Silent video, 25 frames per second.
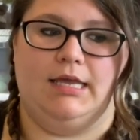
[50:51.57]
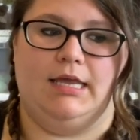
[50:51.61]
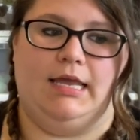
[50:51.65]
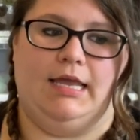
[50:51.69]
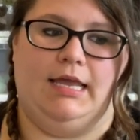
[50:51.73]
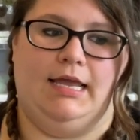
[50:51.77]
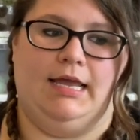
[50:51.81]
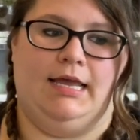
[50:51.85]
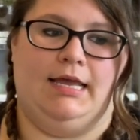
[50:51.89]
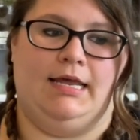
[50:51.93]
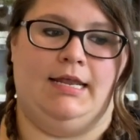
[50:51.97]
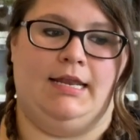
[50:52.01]

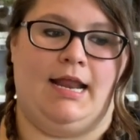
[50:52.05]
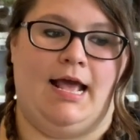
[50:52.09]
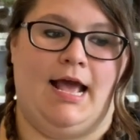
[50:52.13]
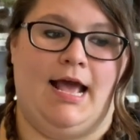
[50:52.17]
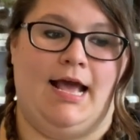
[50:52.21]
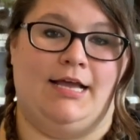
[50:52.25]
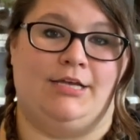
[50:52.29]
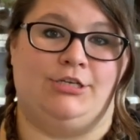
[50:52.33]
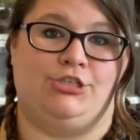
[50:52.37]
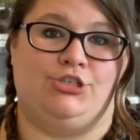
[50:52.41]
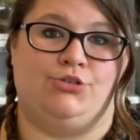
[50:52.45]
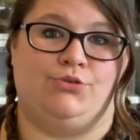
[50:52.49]
and
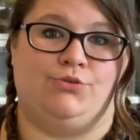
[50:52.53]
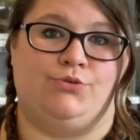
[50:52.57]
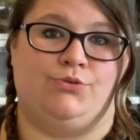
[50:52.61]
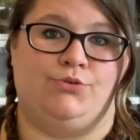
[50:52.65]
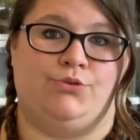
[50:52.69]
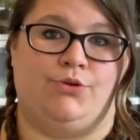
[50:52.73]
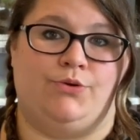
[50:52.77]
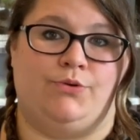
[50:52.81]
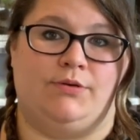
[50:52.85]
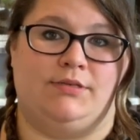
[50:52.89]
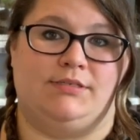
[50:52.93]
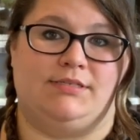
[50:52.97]
as you'll
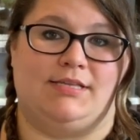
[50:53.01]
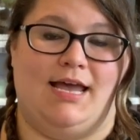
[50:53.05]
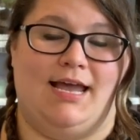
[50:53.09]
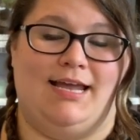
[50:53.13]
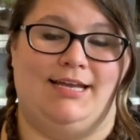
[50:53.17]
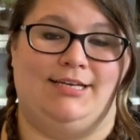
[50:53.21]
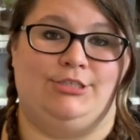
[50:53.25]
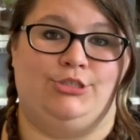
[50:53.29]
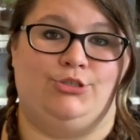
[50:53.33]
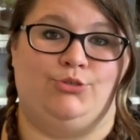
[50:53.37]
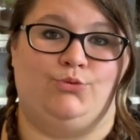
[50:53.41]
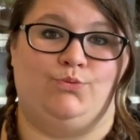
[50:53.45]
notice,
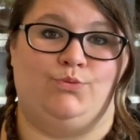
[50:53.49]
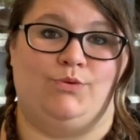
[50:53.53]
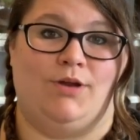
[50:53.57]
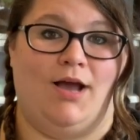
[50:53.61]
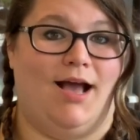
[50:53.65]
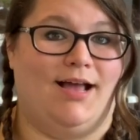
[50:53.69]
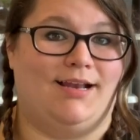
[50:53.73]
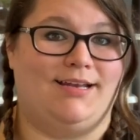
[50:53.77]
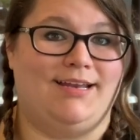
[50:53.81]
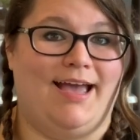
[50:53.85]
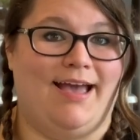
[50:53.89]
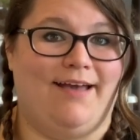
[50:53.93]
I do
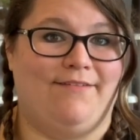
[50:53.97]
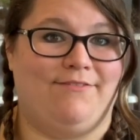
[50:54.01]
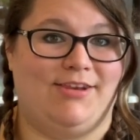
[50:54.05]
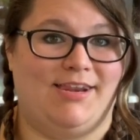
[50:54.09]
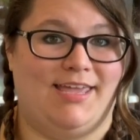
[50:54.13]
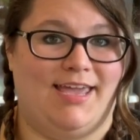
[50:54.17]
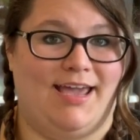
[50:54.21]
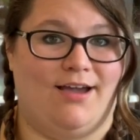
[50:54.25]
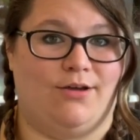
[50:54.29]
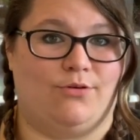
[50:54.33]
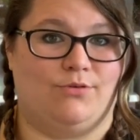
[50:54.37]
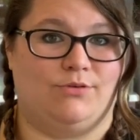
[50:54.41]
not have
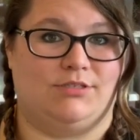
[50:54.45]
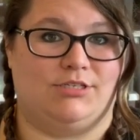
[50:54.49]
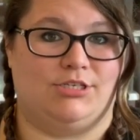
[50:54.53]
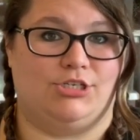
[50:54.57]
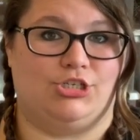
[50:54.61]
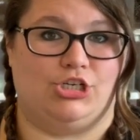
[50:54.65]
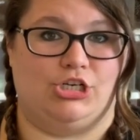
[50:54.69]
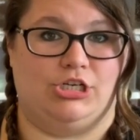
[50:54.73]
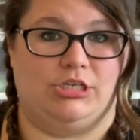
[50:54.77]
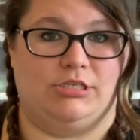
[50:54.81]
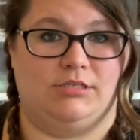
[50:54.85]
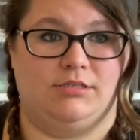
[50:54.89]
any
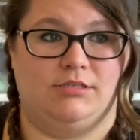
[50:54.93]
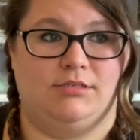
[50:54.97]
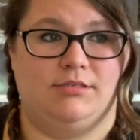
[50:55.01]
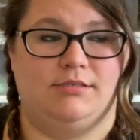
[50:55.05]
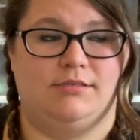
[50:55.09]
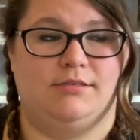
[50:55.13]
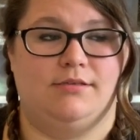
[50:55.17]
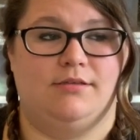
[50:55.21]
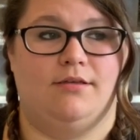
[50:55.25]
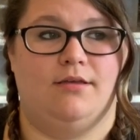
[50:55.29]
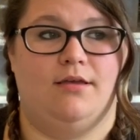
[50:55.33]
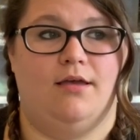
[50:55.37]

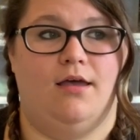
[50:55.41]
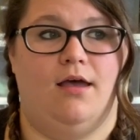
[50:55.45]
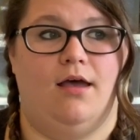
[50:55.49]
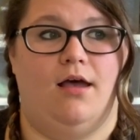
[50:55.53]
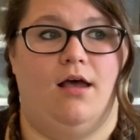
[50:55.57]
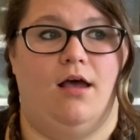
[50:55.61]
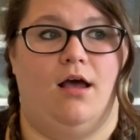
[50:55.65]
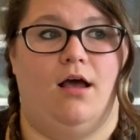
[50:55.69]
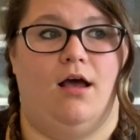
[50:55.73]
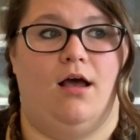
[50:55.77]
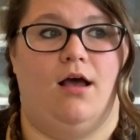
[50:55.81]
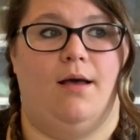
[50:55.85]
acquisitions
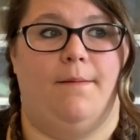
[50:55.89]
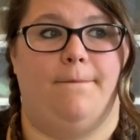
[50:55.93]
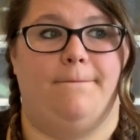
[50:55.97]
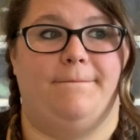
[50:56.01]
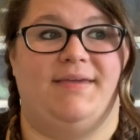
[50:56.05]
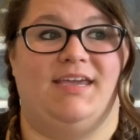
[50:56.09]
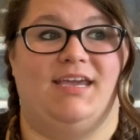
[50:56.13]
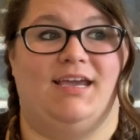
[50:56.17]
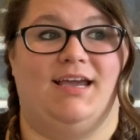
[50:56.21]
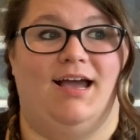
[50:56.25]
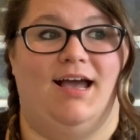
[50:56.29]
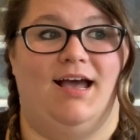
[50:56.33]

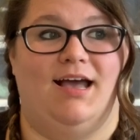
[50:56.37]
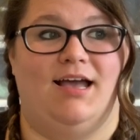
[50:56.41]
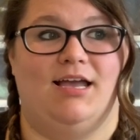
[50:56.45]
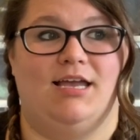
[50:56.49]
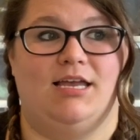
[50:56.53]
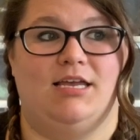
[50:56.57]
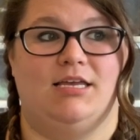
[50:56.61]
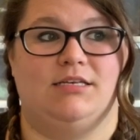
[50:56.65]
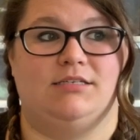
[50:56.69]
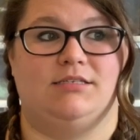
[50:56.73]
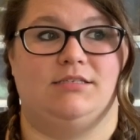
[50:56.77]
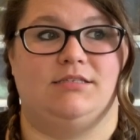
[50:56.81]

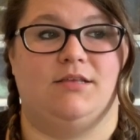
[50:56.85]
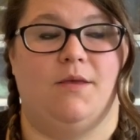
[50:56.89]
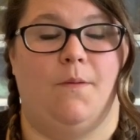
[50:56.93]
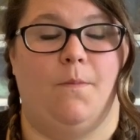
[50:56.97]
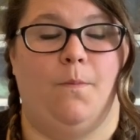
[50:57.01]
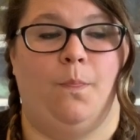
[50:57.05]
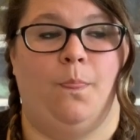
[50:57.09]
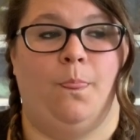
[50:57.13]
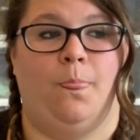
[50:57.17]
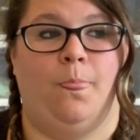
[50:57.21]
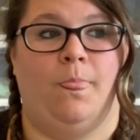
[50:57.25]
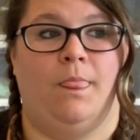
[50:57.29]
because
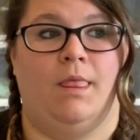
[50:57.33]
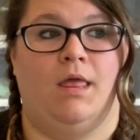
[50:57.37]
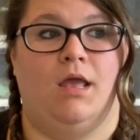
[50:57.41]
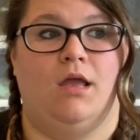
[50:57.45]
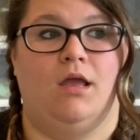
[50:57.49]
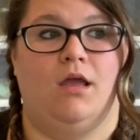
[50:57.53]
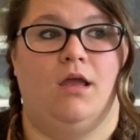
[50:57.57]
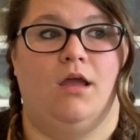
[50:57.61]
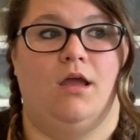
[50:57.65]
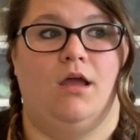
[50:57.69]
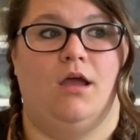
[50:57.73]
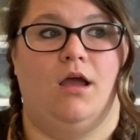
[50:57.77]

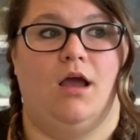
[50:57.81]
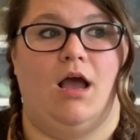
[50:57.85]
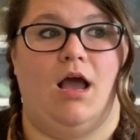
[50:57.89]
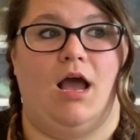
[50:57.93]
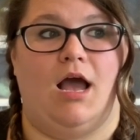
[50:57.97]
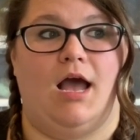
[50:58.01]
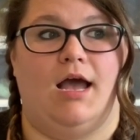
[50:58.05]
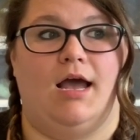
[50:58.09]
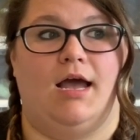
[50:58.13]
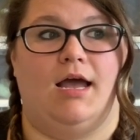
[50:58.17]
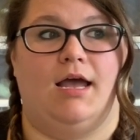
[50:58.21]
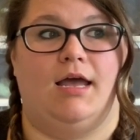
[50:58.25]

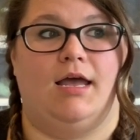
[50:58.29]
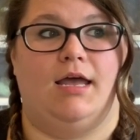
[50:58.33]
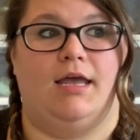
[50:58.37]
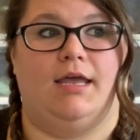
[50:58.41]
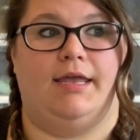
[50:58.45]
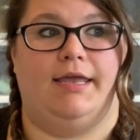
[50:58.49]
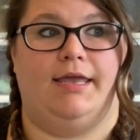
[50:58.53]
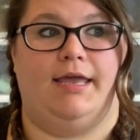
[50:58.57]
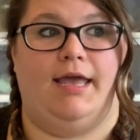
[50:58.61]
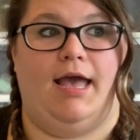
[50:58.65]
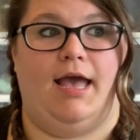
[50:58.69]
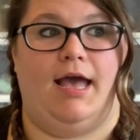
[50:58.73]

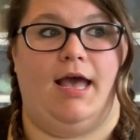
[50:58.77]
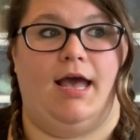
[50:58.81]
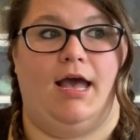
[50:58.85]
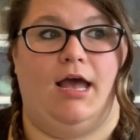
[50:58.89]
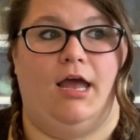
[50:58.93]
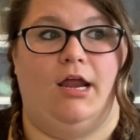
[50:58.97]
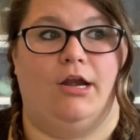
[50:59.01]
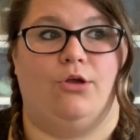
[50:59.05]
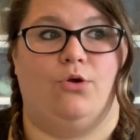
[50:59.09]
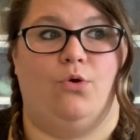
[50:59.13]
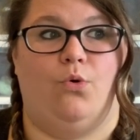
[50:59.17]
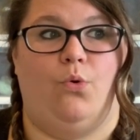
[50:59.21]
I
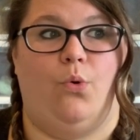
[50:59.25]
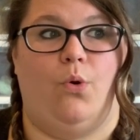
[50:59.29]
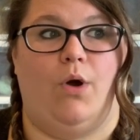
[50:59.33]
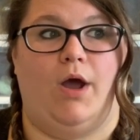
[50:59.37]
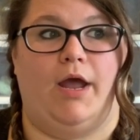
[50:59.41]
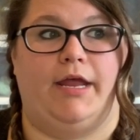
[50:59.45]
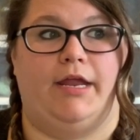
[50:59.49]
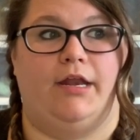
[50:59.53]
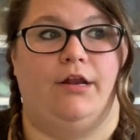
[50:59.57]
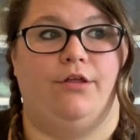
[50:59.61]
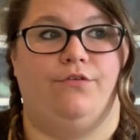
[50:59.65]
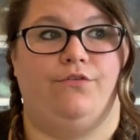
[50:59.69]
had
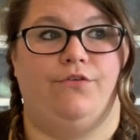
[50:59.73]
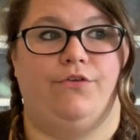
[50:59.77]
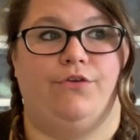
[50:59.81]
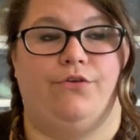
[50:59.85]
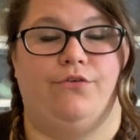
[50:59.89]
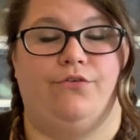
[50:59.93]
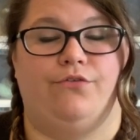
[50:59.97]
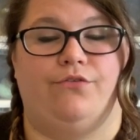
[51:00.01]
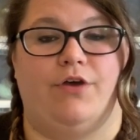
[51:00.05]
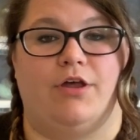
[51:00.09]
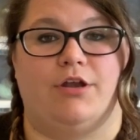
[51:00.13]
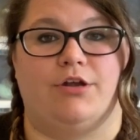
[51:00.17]
quite a
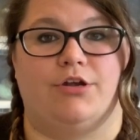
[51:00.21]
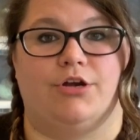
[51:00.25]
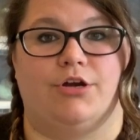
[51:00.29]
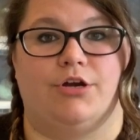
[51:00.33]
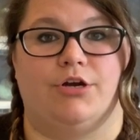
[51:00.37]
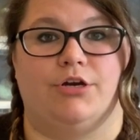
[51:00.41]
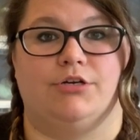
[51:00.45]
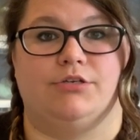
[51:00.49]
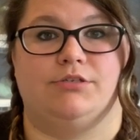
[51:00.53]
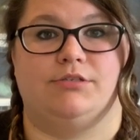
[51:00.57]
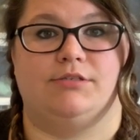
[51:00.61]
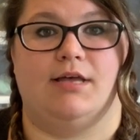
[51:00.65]
few
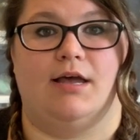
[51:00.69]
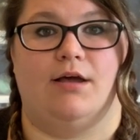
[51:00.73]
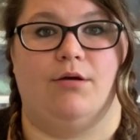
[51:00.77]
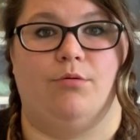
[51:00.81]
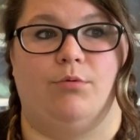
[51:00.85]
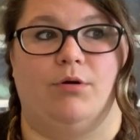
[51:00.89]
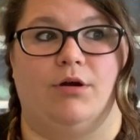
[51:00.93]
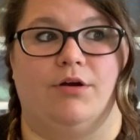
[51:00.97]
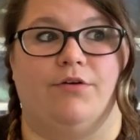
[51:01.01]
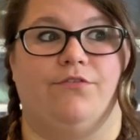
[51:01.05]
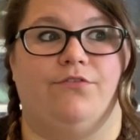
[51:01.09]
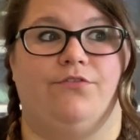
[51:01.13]
vendors that
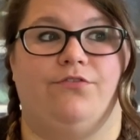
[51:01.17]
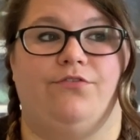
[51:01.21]
were